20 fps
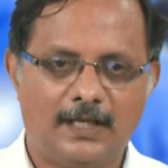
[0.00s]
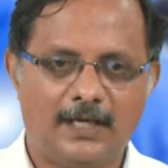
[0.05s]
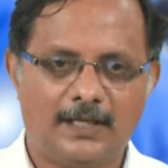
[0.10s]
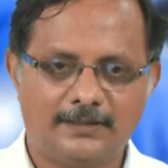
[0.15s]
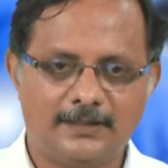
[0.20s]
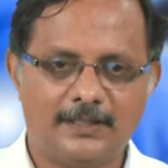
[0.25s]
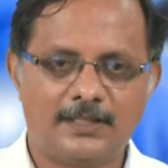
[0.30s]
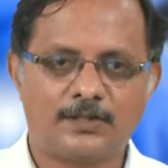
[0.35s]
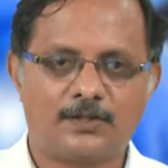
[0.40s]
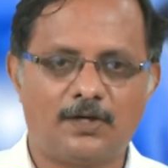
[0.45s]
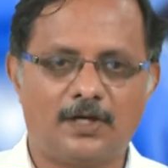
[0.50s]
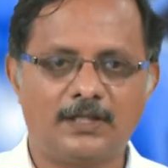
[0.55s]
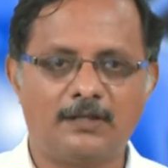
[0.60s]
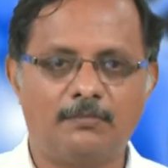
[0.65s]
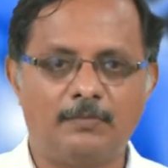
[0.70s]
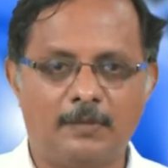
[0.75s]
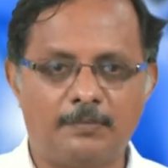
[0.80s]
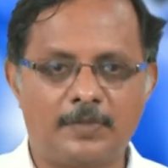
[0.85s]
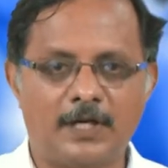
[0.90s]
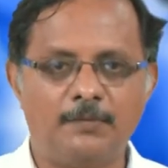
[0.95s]
This is called the
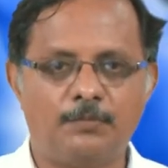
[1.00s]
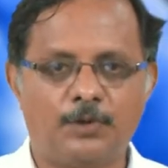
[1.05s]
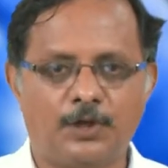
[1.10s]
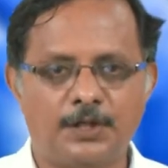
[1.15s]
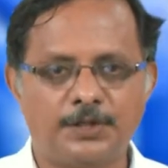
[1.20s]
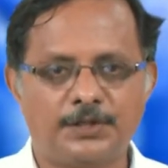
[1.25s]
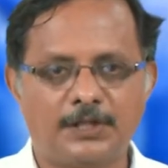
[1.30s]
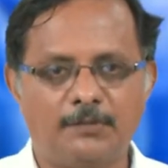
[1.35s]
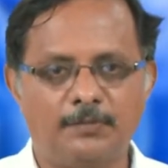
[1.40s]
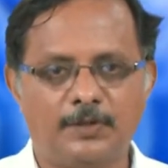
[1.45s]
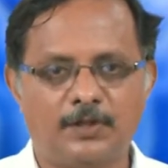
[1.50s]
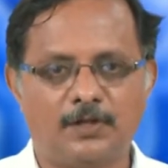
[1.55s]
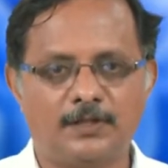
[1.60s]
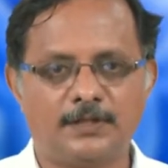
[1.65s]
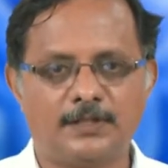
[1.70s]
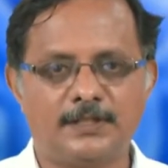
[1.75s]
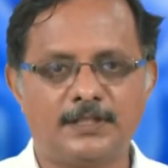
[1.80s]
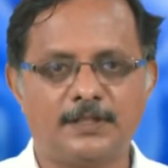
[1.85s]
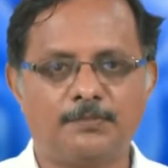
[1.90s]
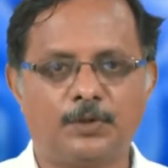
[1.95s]
membrane potential because
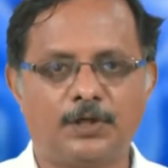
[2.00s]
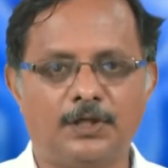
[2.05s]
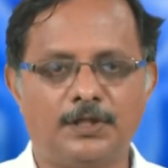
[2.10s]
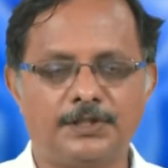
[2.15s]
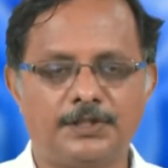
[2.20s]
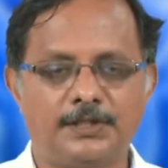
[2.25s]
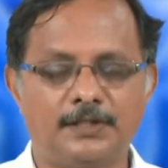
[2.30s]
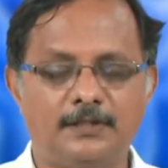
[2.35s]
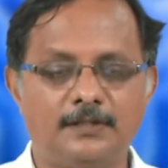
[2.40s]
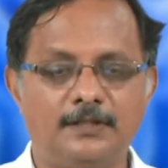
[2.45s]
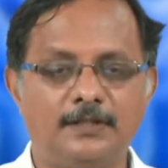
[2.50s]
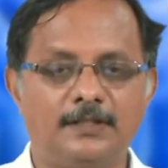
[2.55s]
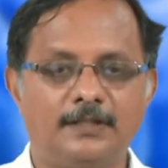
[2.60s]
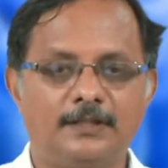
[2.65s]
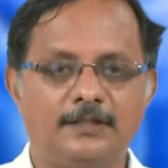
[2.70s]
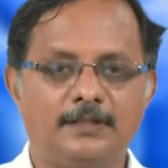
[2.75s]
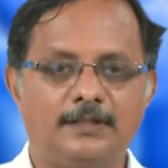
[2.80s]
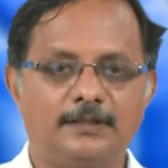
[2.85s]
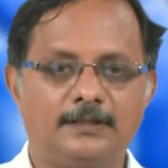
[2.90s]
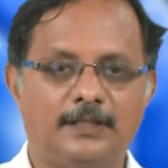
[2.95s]
this is a potential
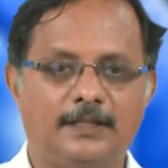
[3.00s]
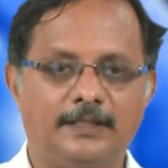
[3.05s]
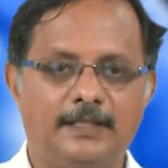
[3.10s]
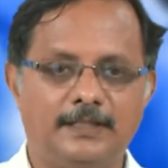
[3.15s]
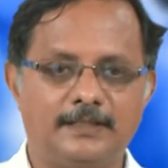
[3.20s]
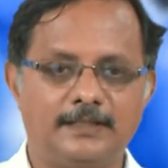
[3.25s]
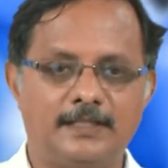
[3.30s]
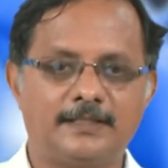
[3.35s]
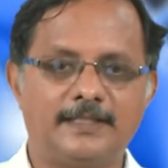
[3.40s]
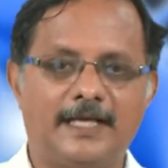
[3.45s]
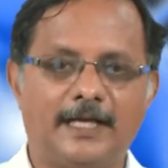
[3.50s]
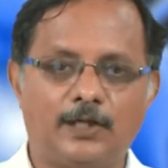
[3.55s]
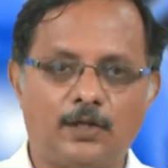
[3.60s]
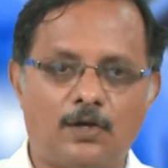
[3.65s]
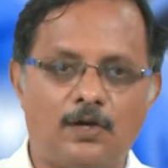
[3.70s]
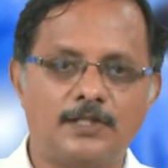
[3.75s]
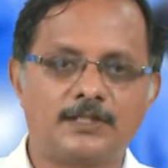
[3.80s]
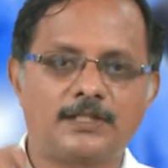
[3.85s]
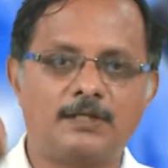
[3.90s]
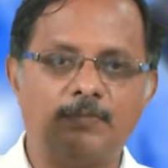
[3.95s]
that exists
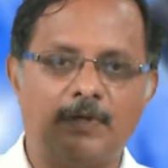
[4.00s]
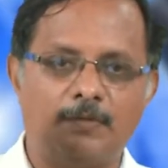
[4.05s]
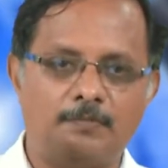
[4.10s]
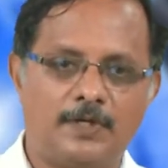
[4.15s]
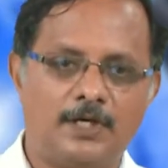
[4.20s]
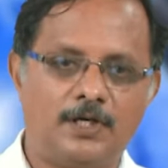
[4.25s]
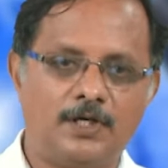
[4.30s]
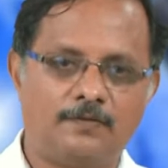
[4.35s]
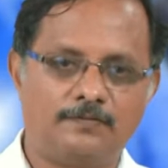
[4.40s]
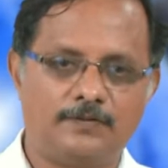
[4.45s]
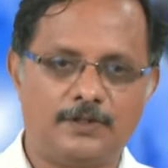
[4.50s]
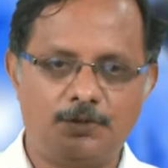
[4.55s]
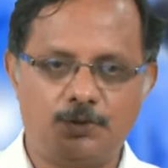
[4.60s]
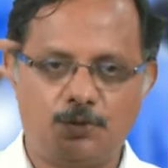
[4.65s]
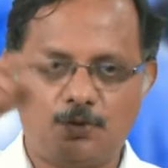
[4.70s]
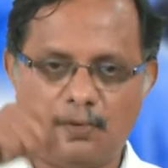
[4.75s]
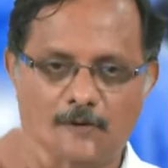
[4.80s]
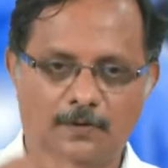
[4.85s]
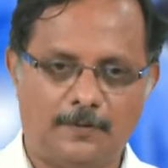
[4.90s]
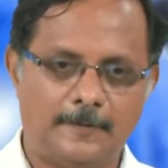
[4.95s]
across the membrane of the
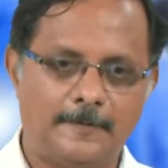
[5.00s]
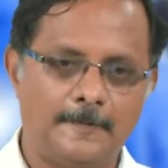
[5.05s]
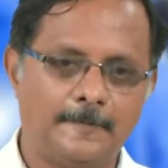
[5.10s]
neuron.